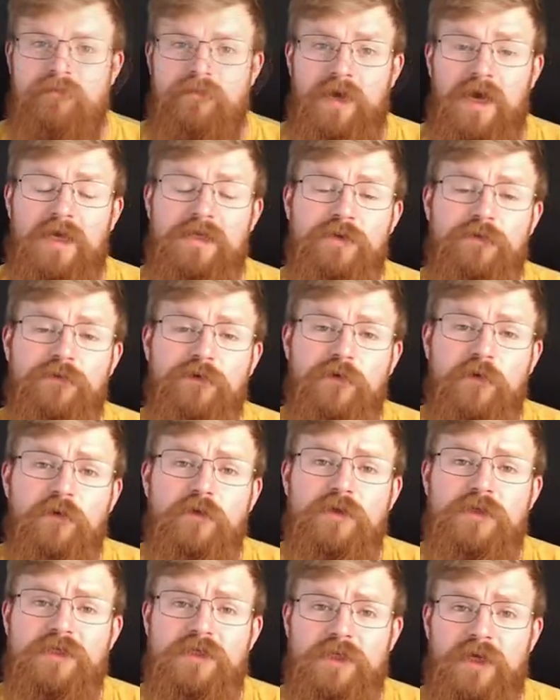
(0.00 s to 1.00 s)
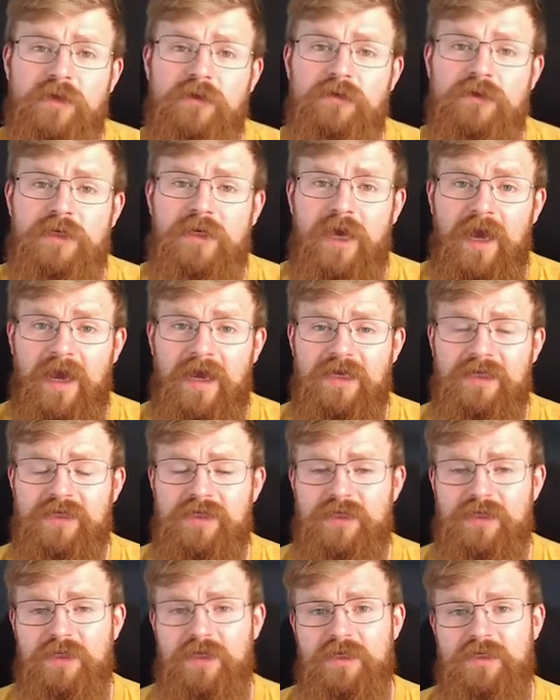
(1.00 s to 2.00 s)
As a full sealed
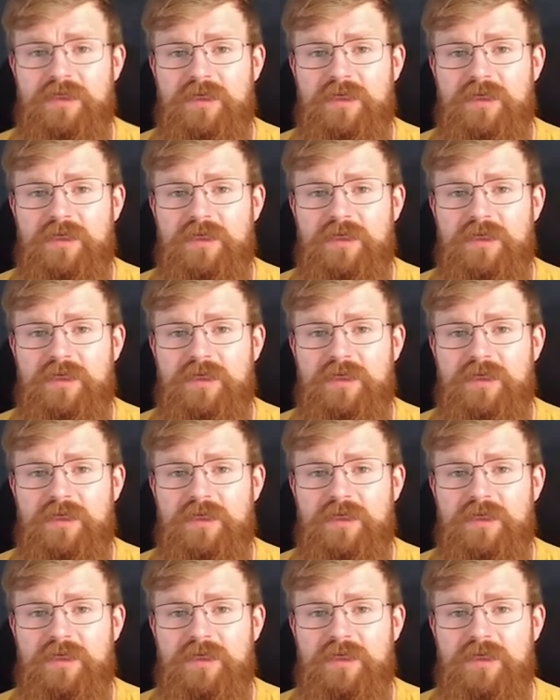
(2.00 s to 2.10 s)
case, this